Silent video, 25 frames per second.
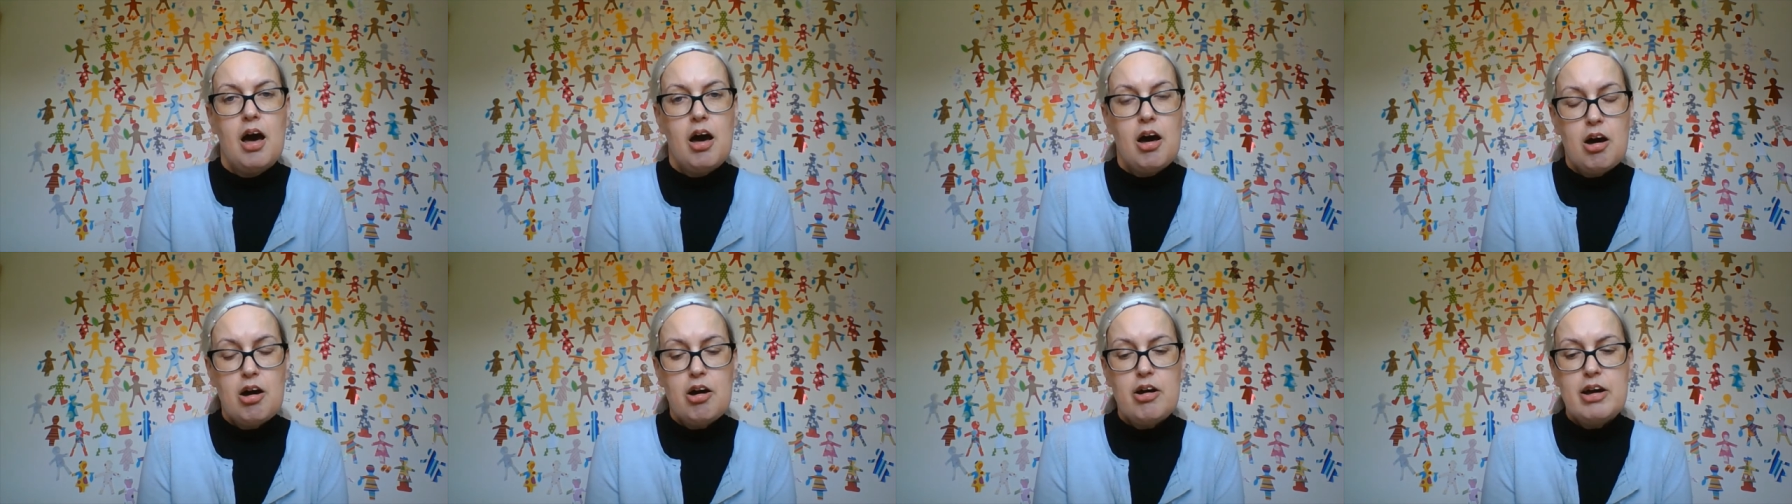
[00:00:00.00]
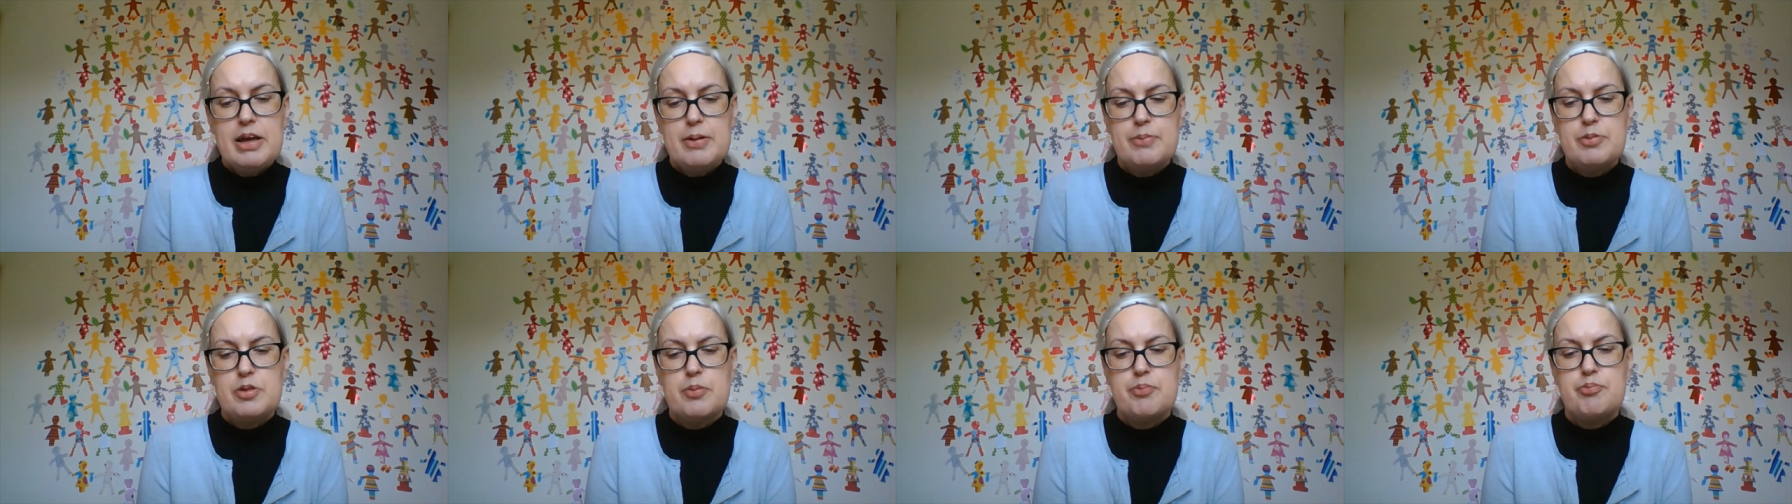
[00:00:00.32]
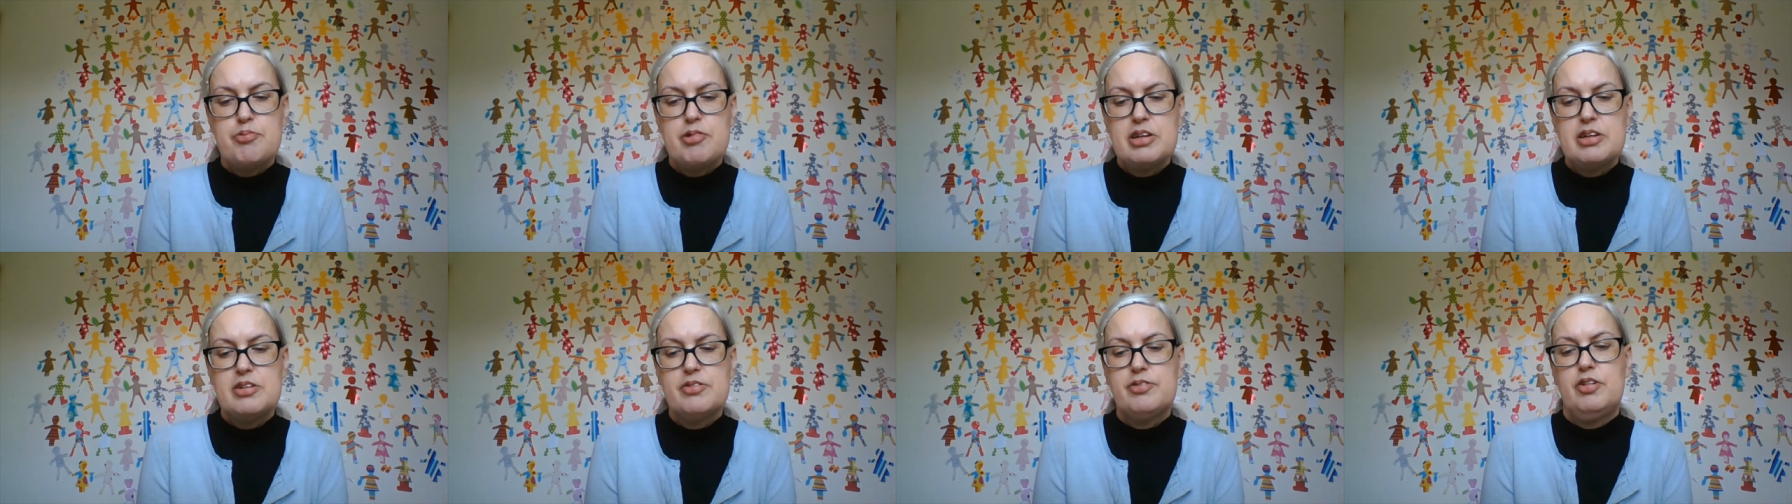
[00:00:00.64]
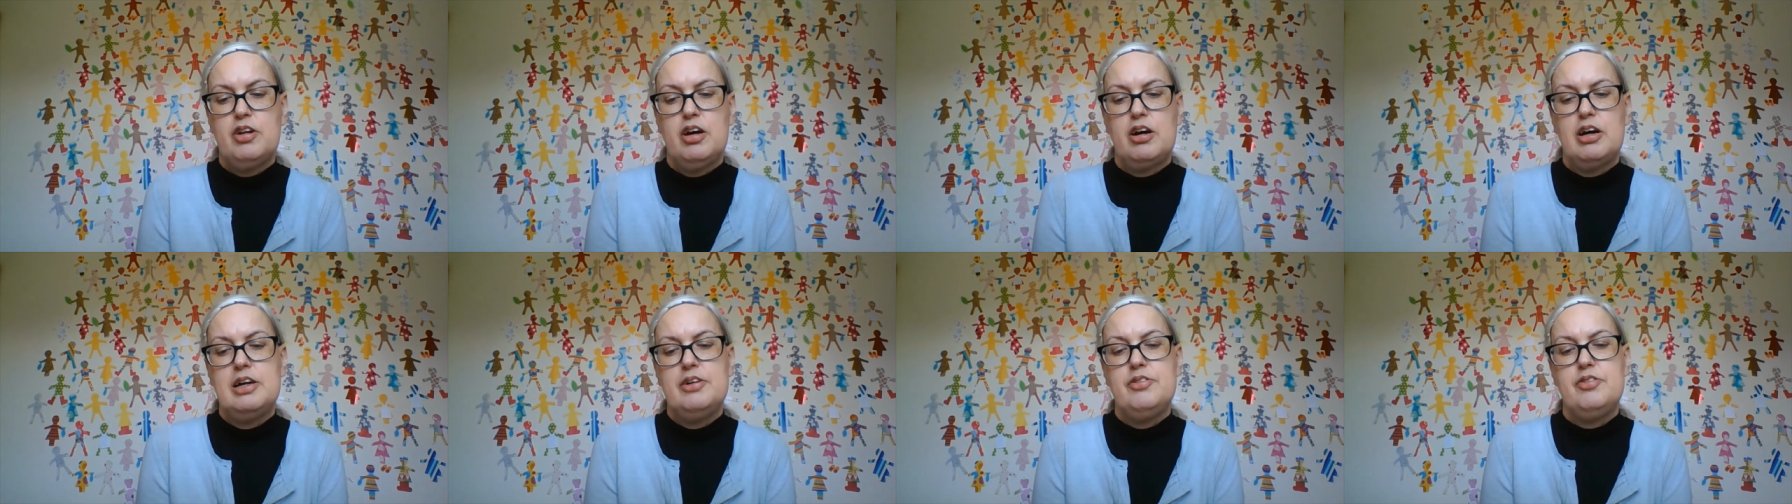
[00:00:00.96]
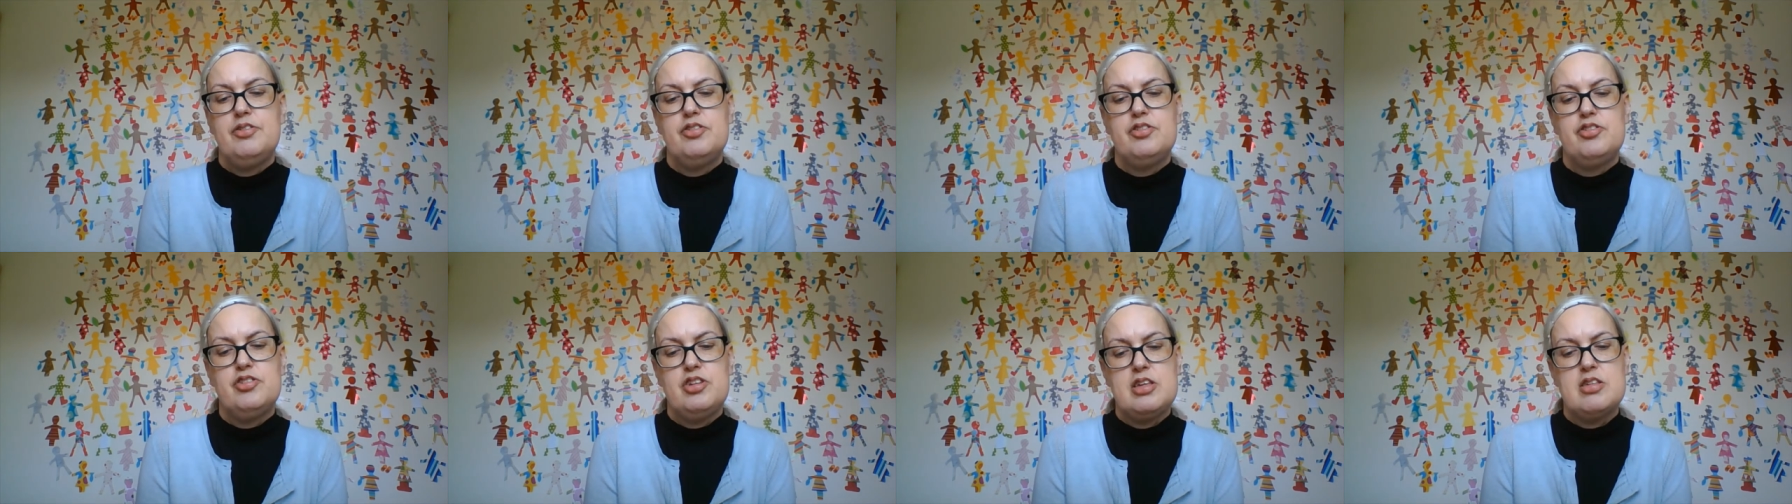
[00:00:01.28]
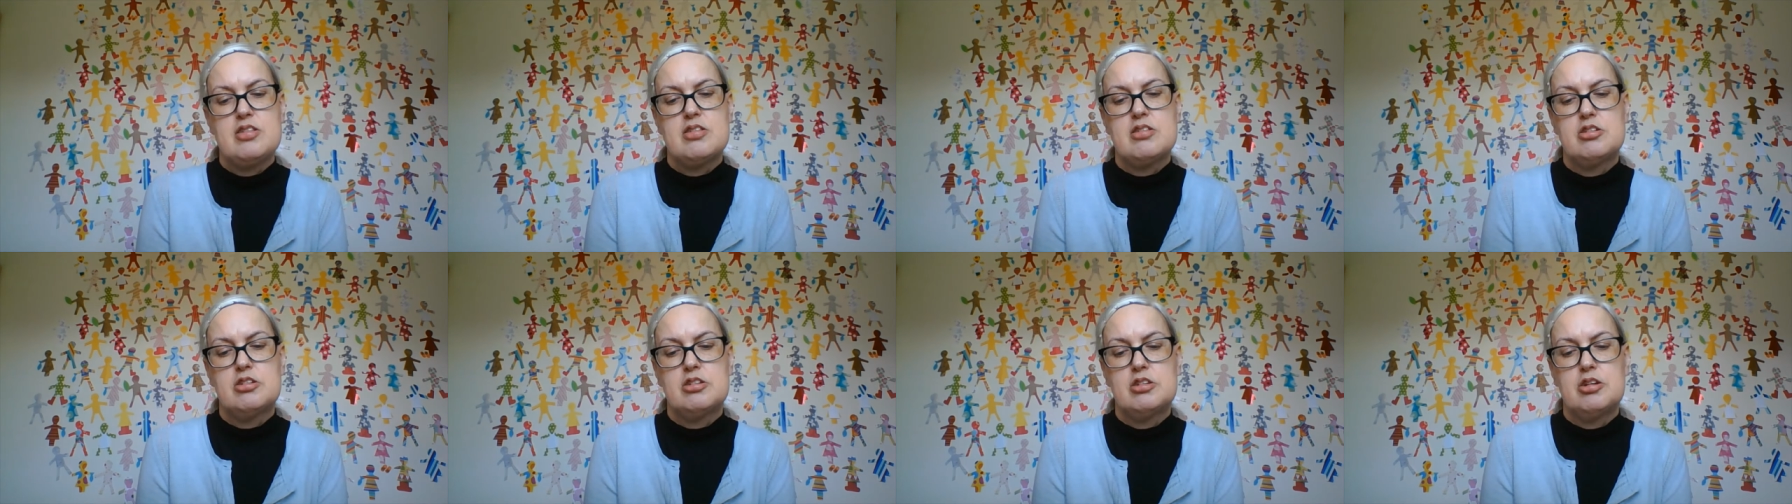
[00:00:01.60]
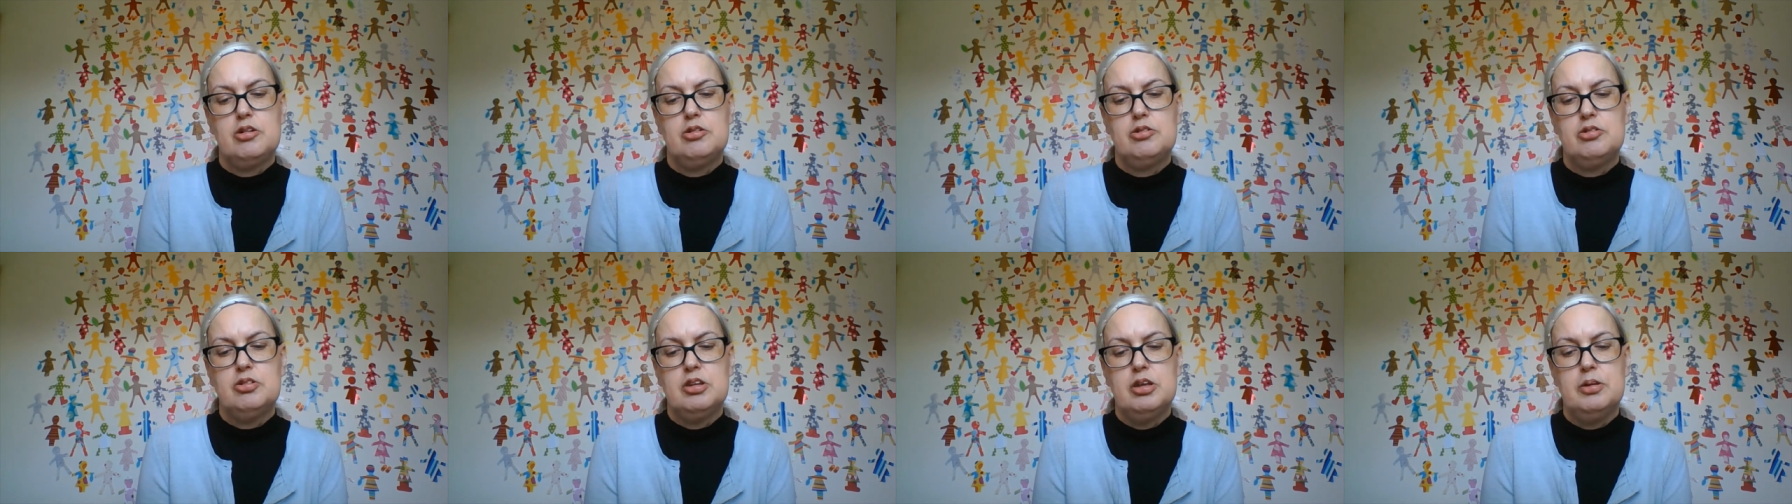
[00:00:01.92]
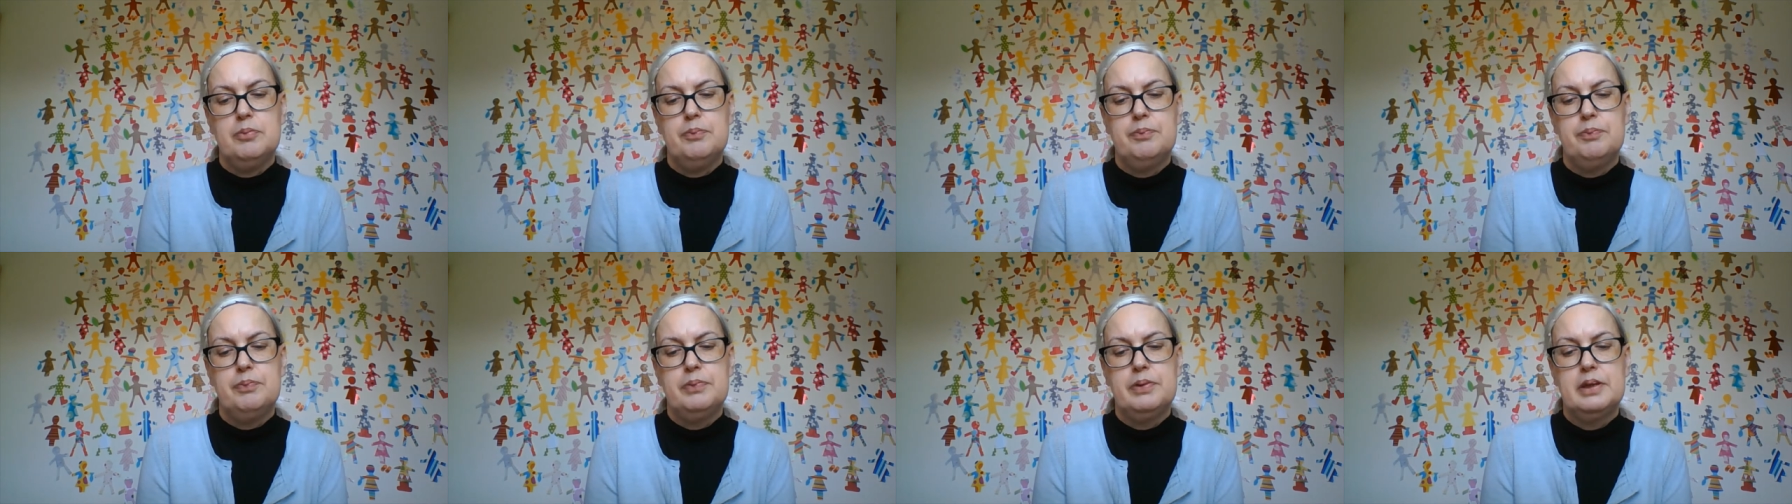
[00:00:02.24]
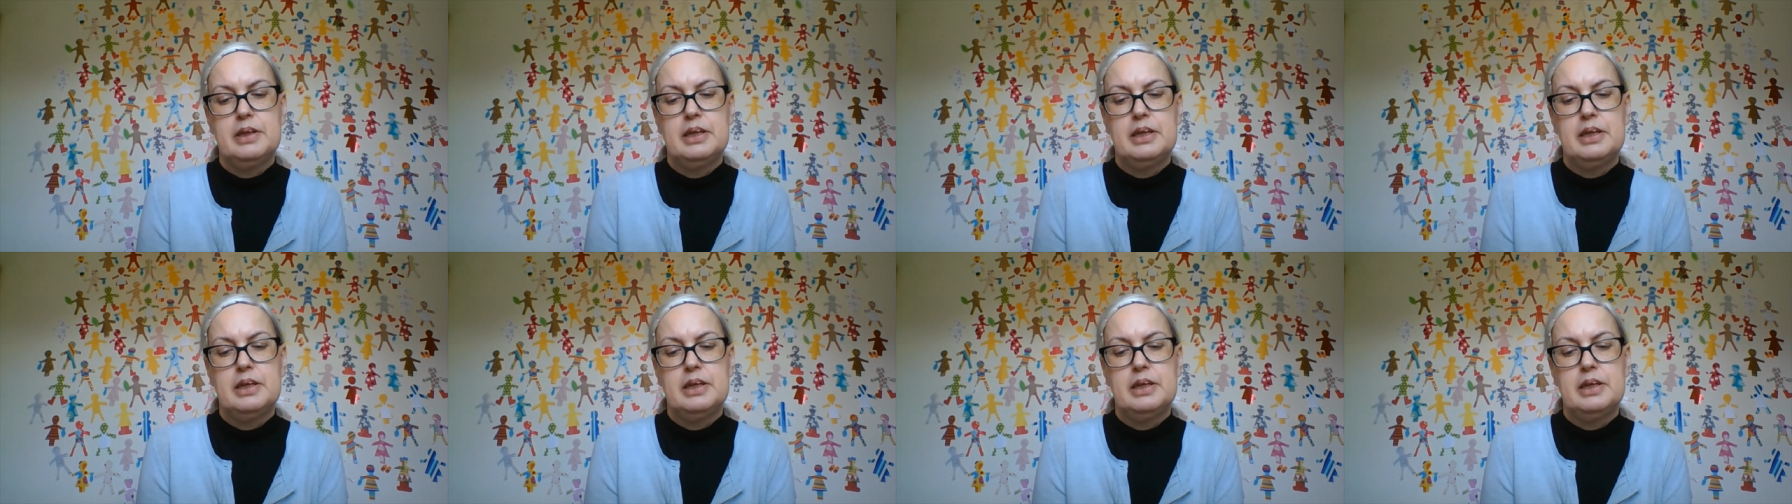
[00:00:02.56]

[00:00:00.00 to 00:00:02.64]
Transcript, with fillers: I am the bread of life, Jesus told them.